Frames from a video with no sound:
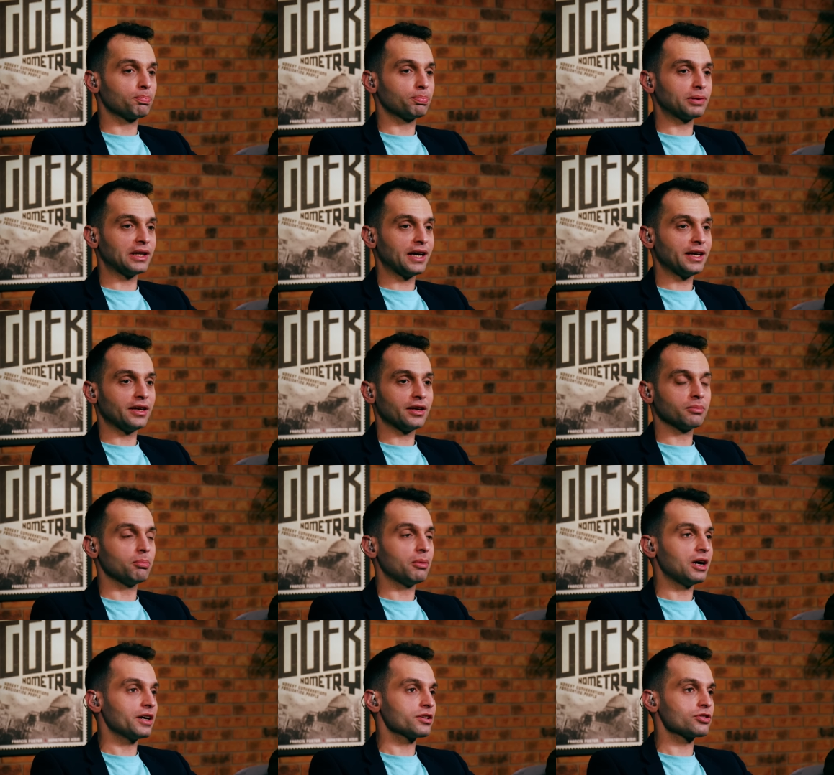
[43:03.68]
are
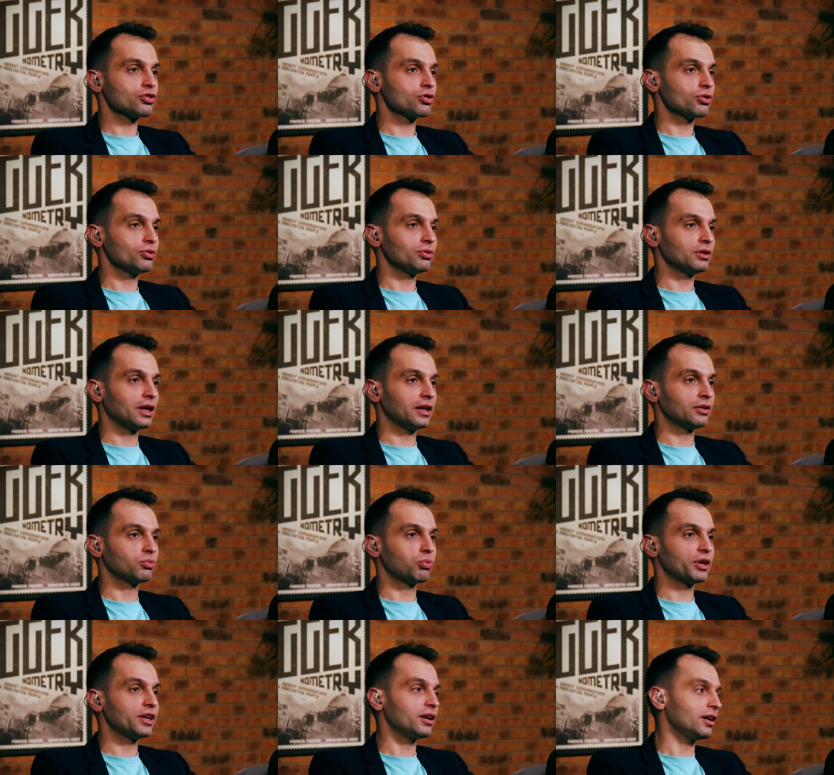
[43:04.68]
playing my mm-hmm. tune,
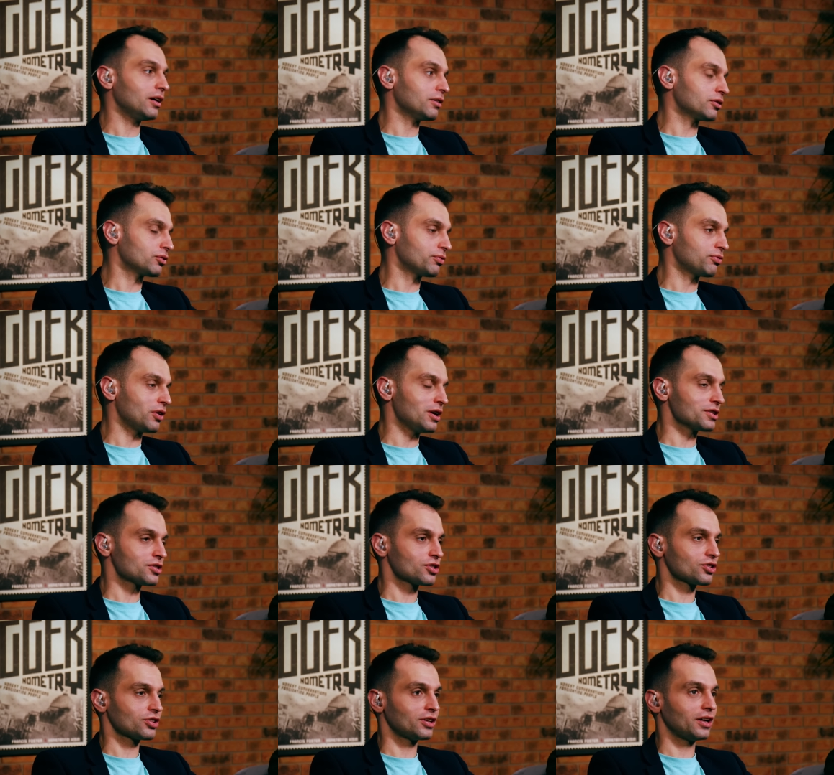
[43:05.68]
and we are,
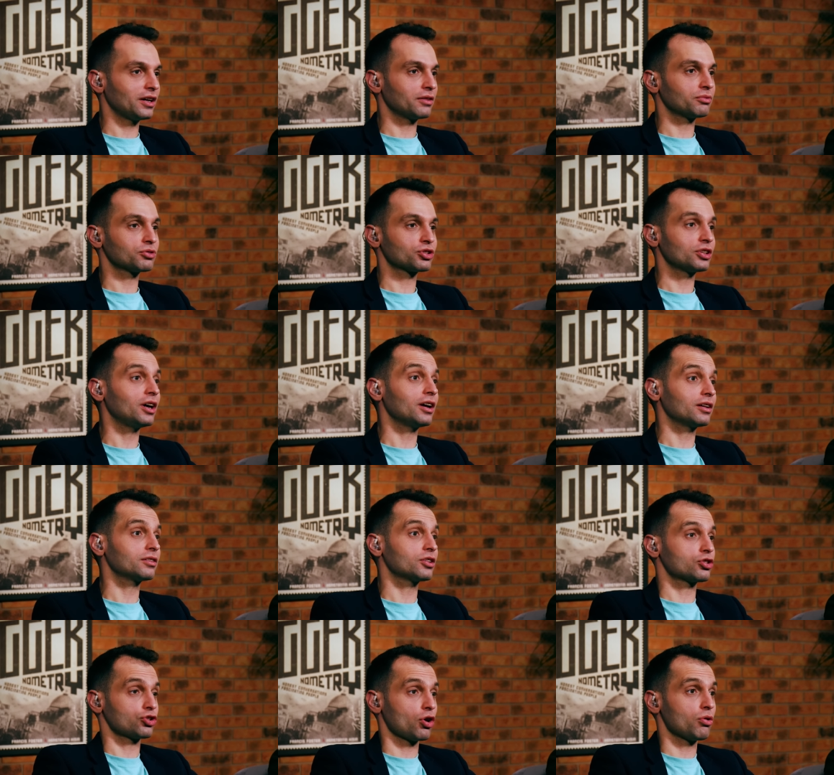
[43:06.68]
Francis and I
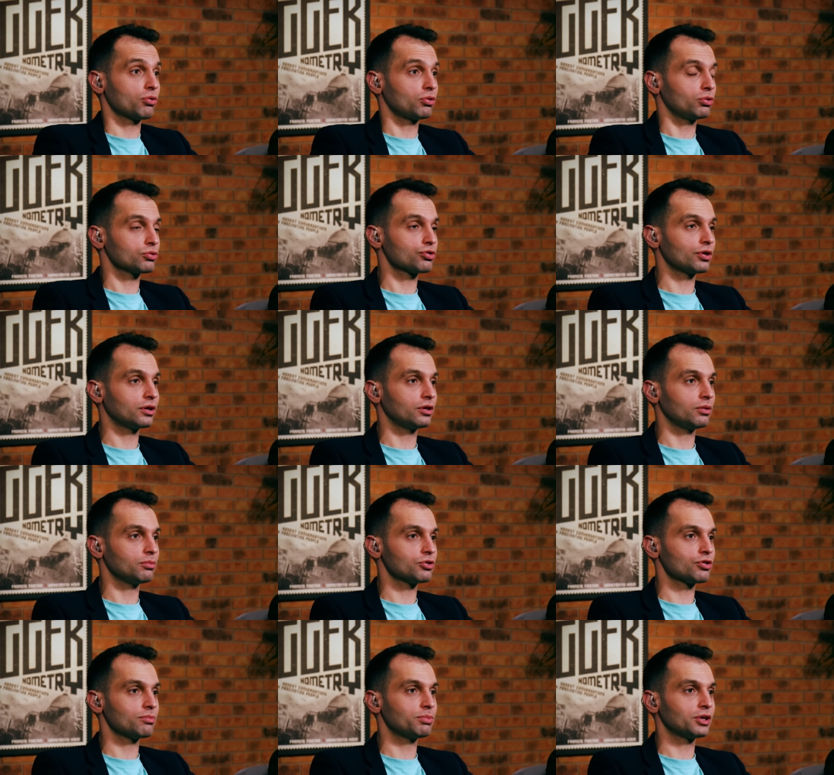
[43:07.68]
started the show called
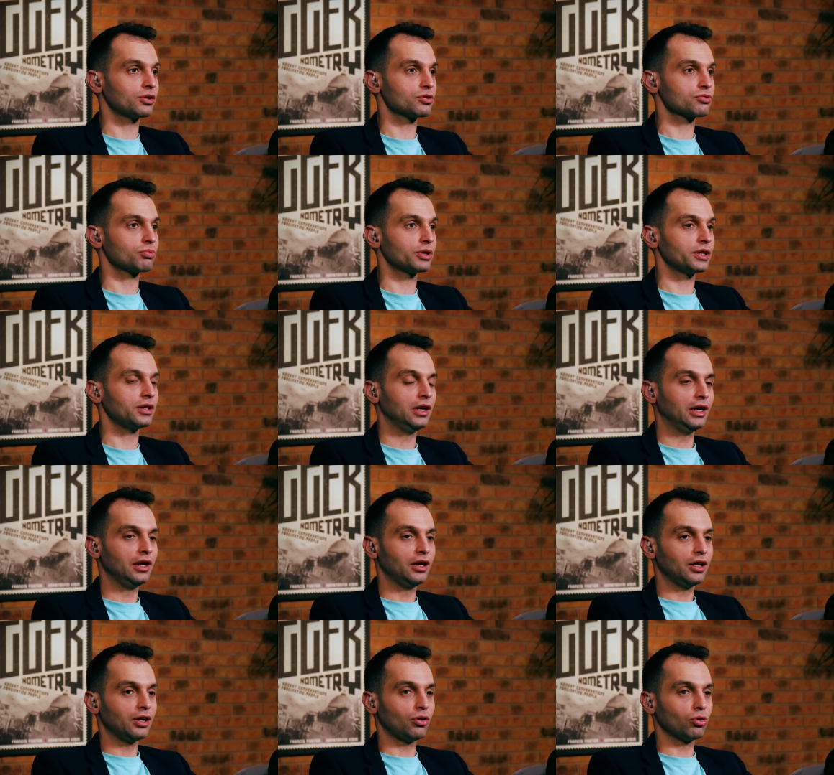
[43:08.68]
Triggernometry because we
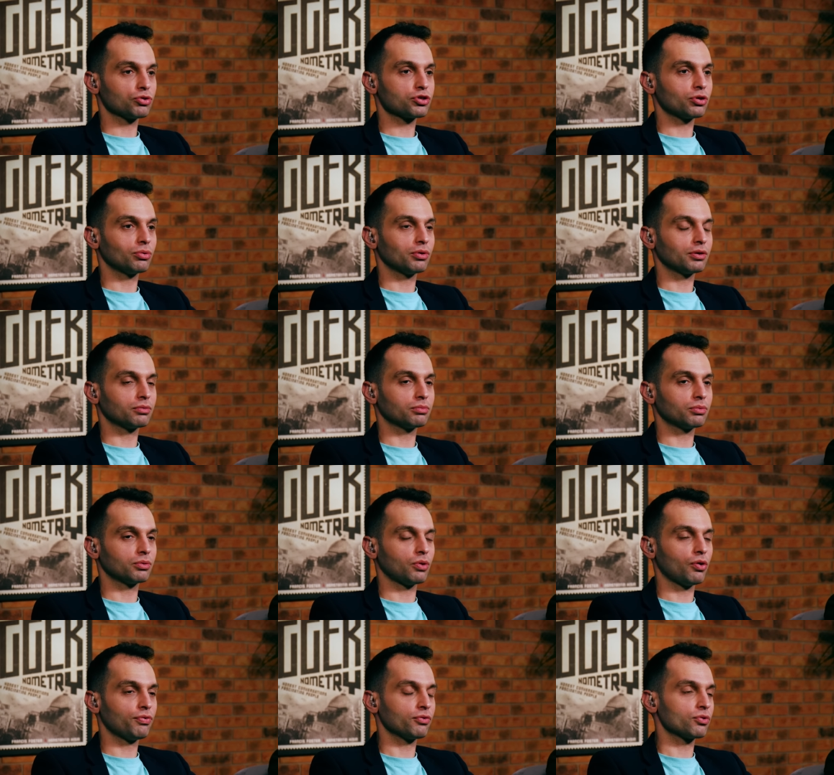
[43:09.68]
also
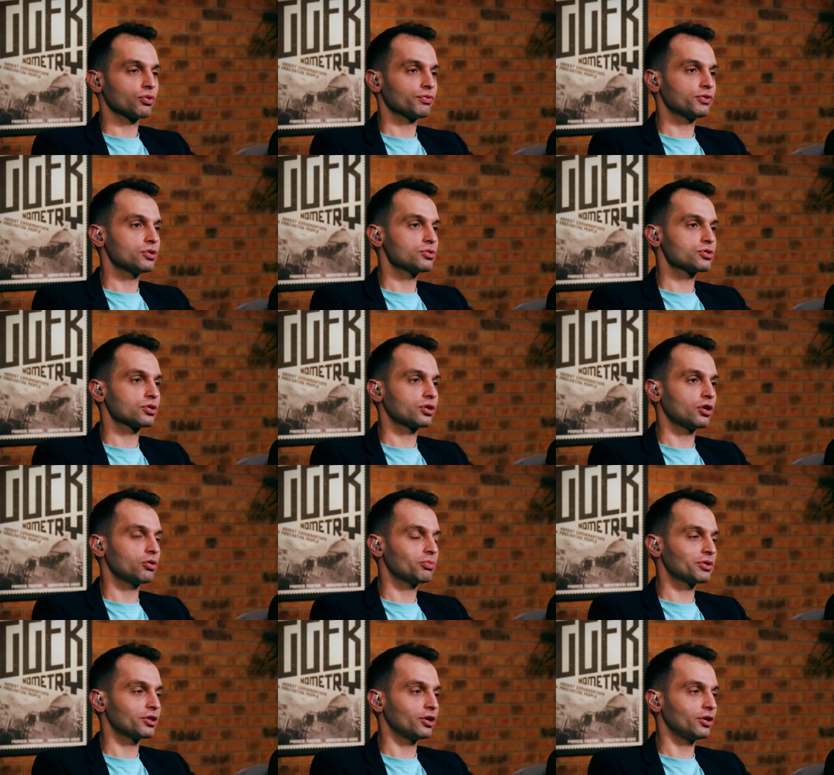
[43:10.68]
often refuse to
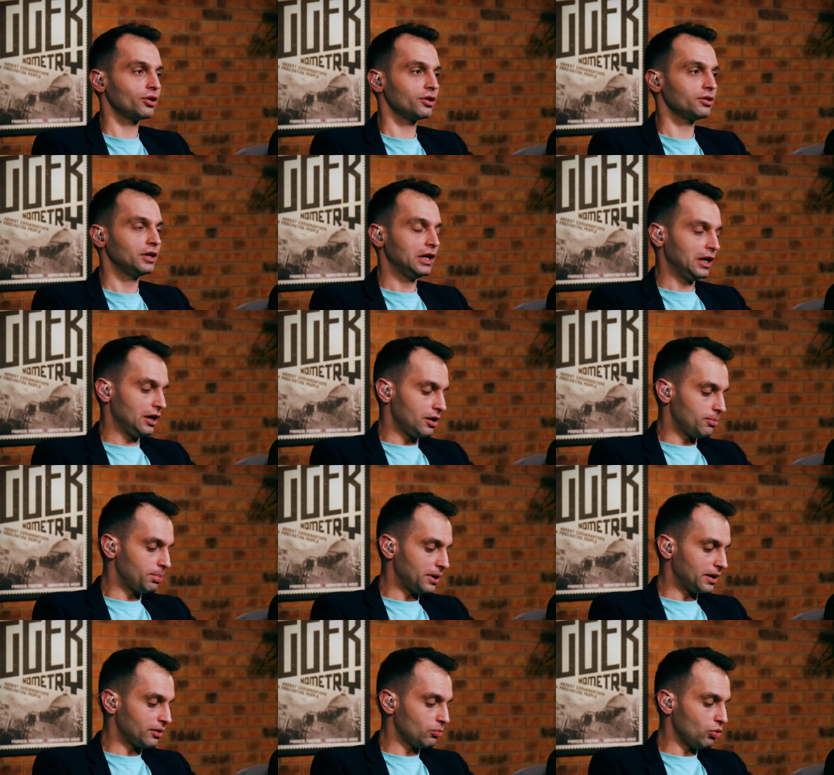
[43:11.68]
go with the herd.
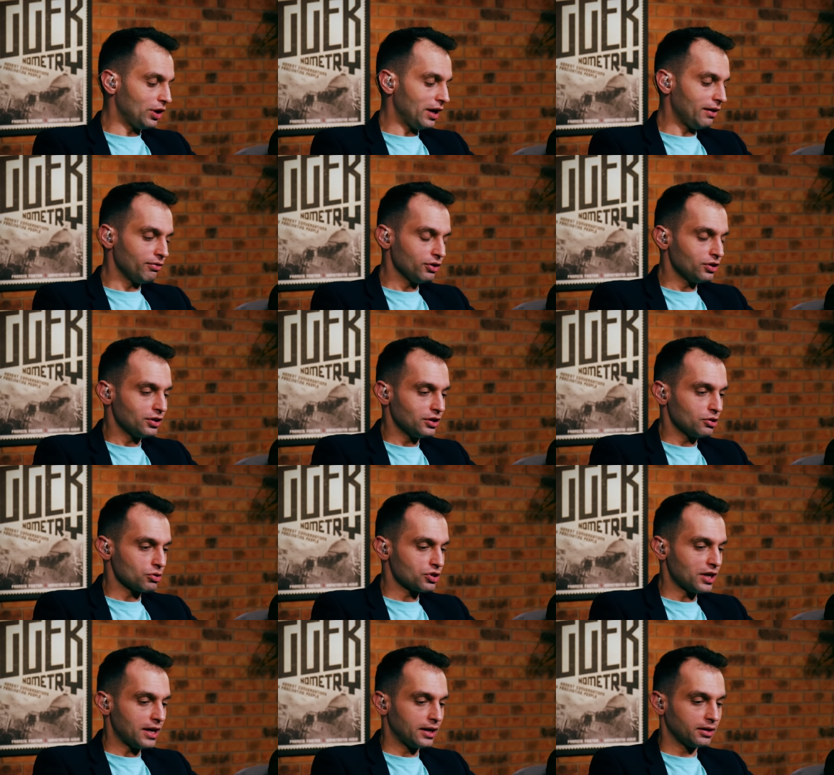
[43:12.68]
But what, everything
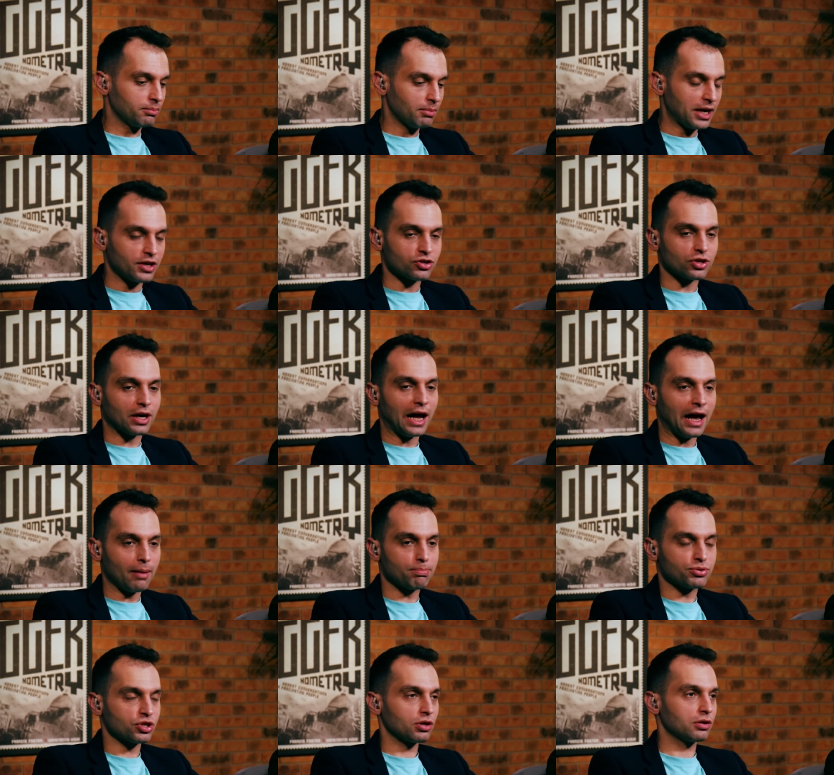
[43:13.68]
you're saying makes
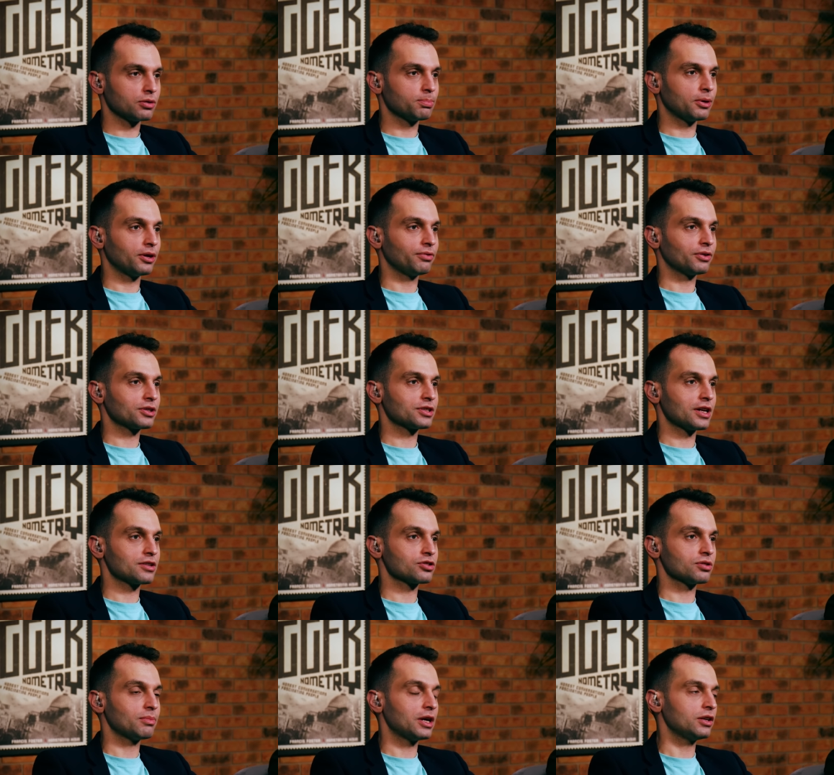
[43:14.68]
absolute perfect
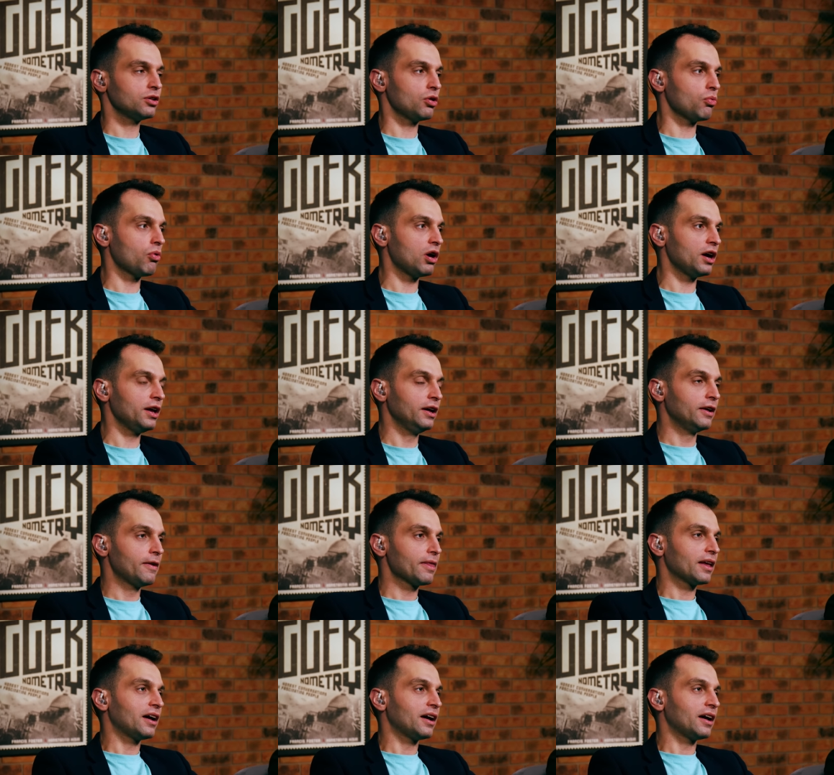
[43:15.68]
sense to me. And you know why?